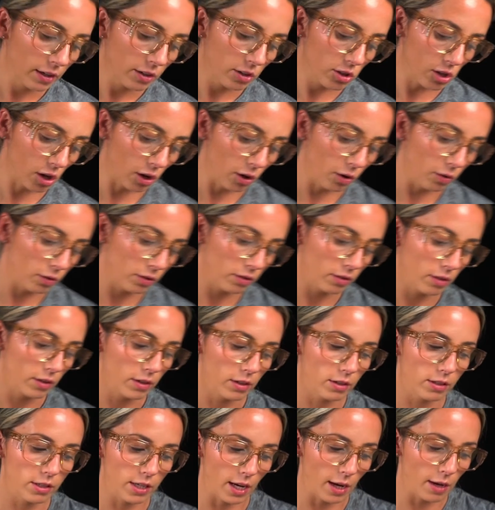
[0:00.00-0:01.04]
So
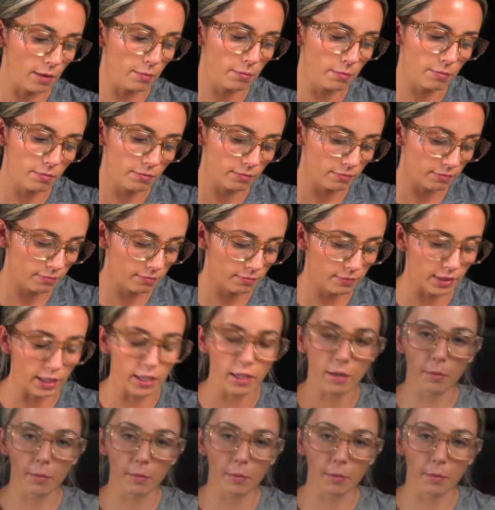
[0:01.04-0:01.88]
same thing